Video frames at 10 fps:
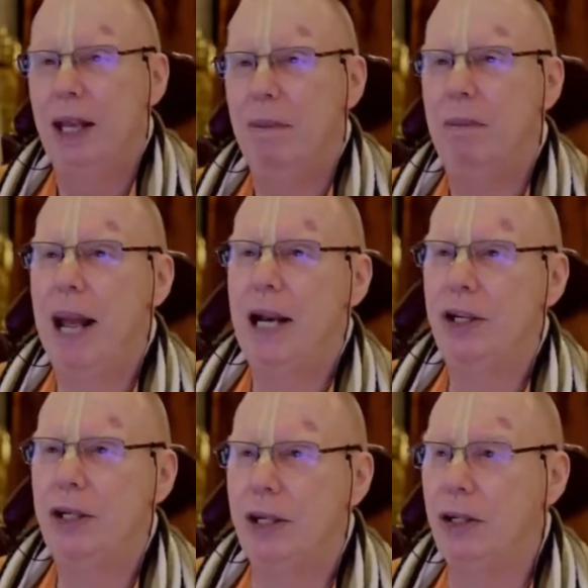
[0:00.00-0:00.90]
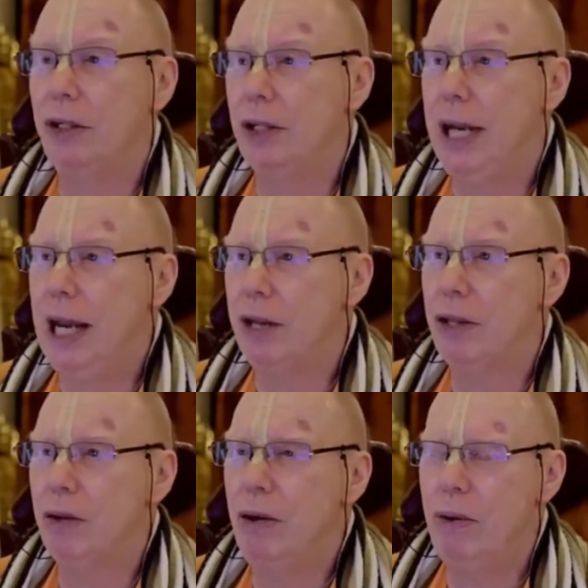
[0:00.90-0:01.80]
managed to sneak
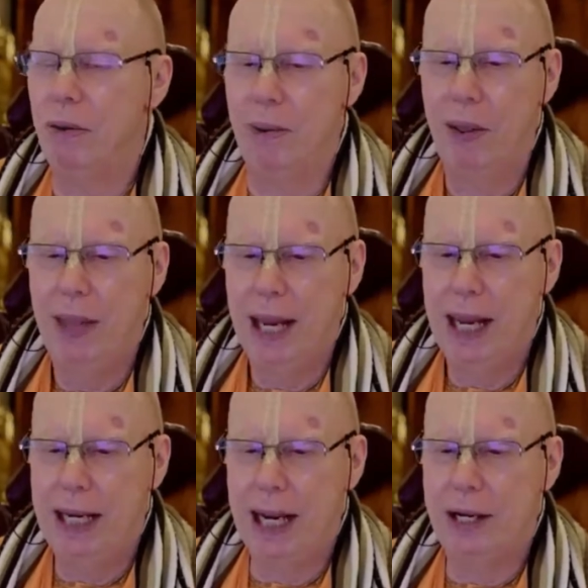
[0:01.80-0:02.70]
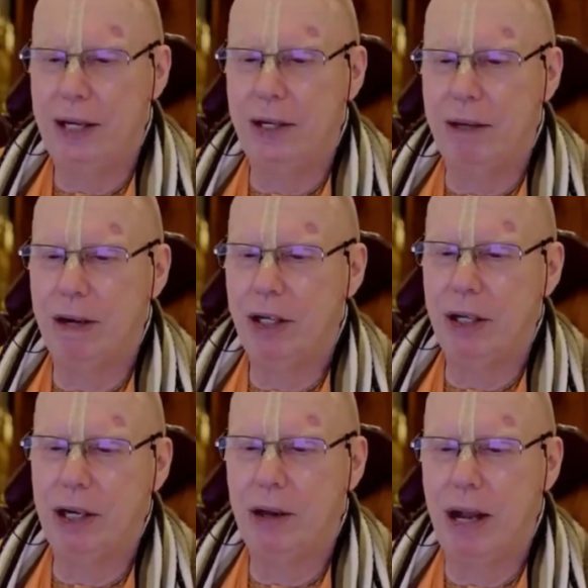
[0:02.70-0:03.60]
through and get into
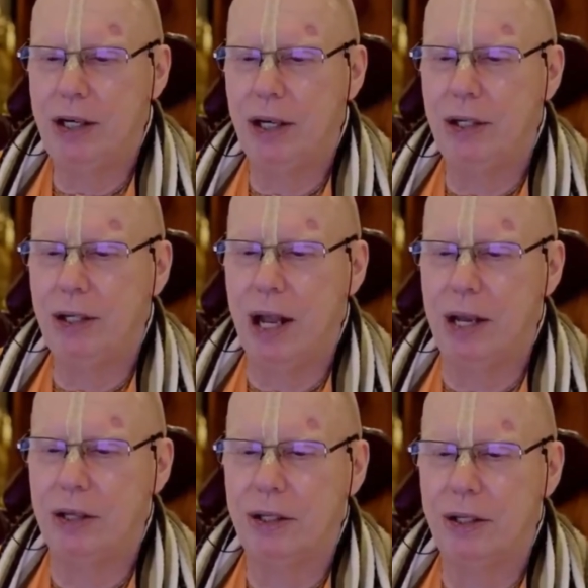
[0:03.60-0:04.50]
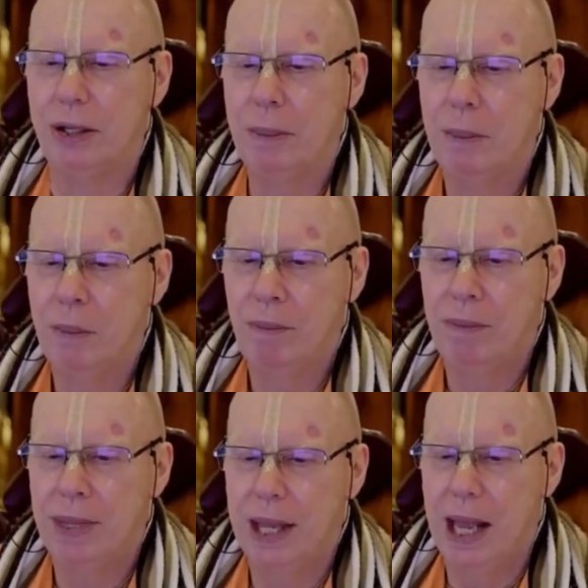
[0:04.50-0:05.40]
Krishna consciousness.
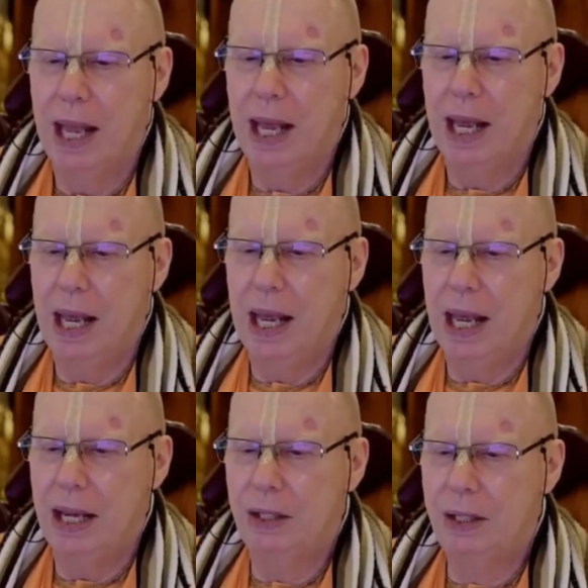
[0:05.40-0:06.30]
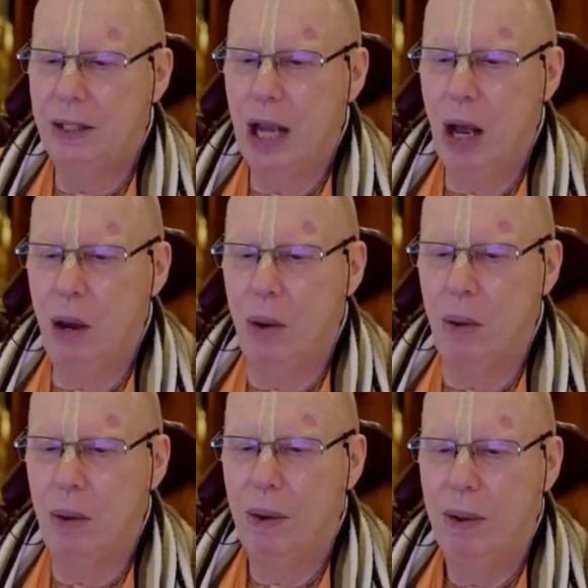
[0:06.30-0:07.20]

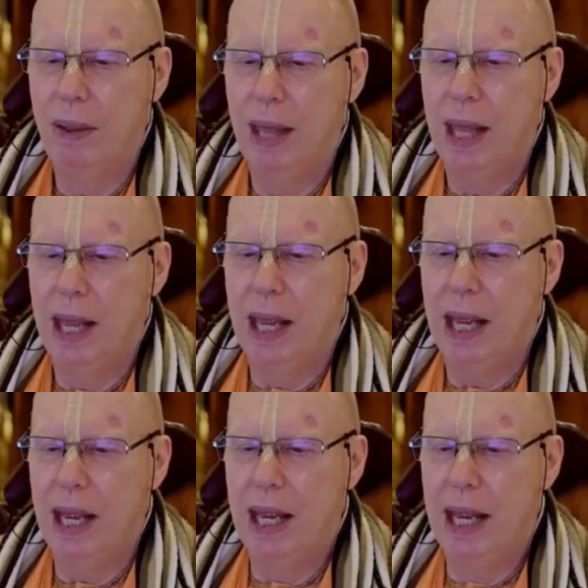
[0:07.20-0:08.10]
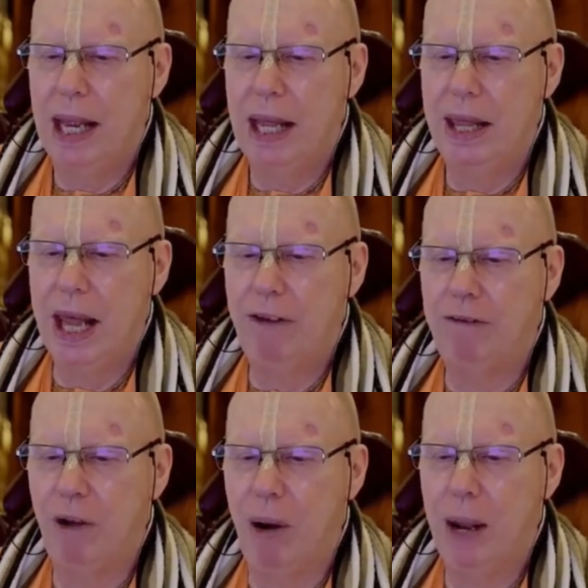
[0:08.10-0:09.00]
So,
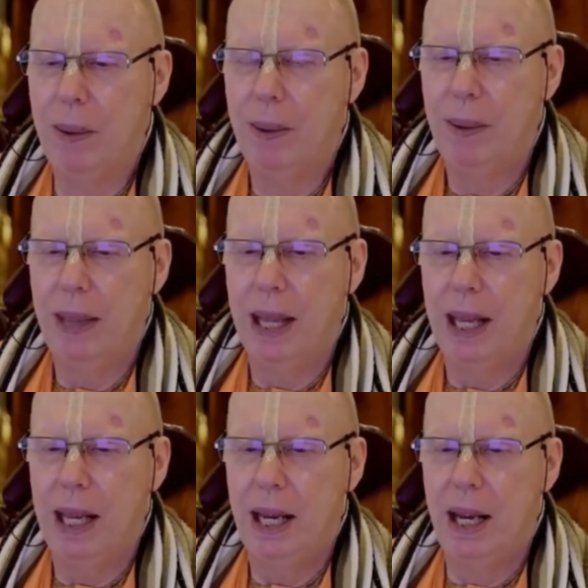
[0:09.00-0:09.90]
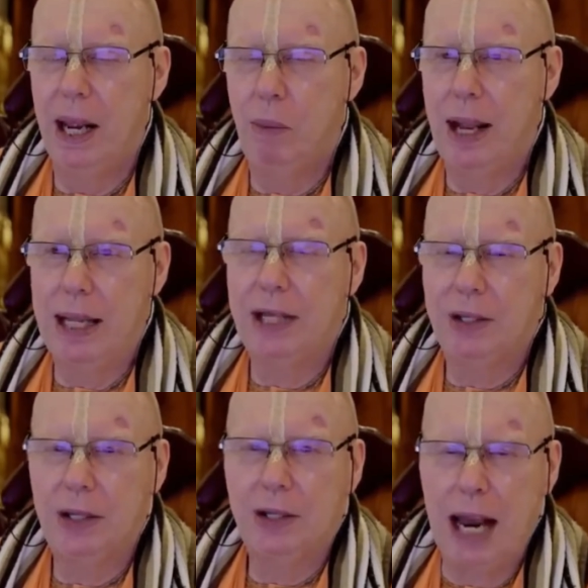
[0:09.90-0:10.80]
therefore, well, it's
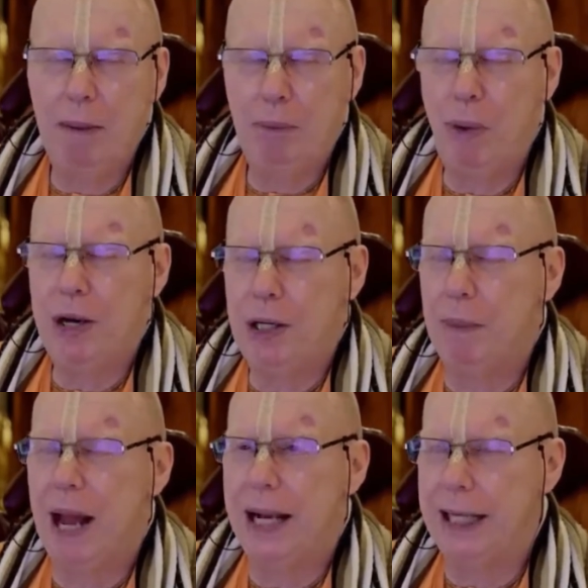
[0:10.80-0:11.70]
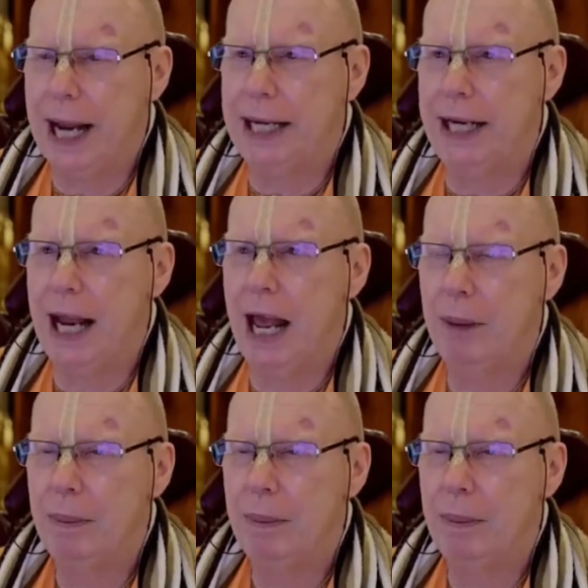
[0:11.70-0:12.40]
the same point about yajna.